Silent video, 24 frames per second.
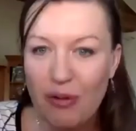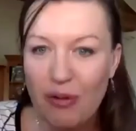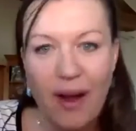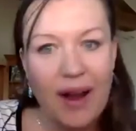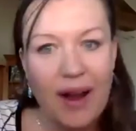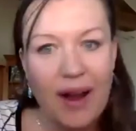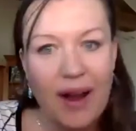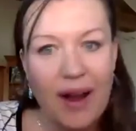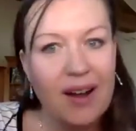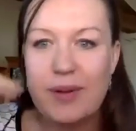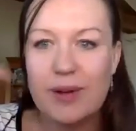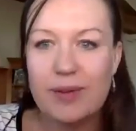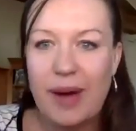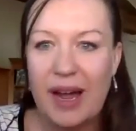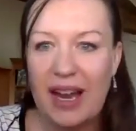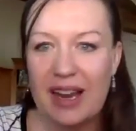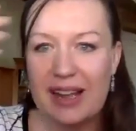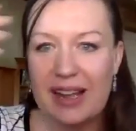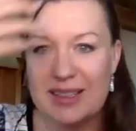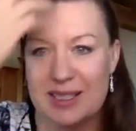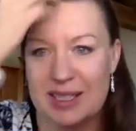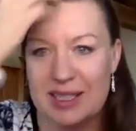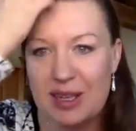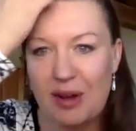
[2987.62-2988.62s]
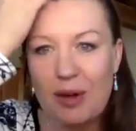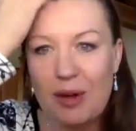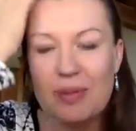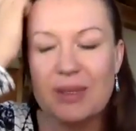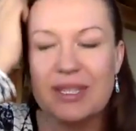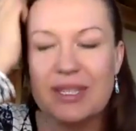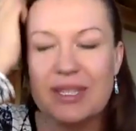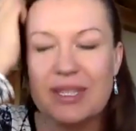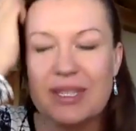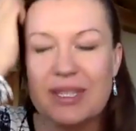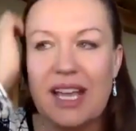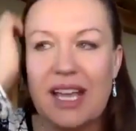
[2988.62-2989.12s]
fired up about it and so
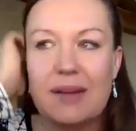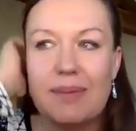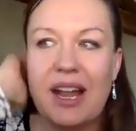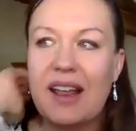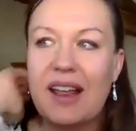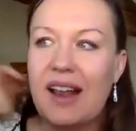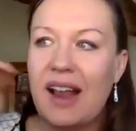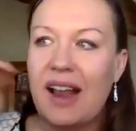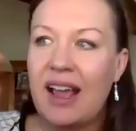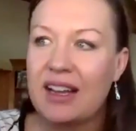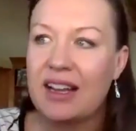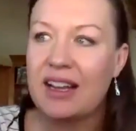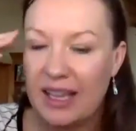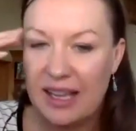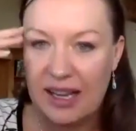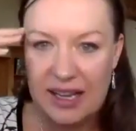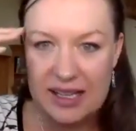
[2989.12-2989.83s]
upset about it and I just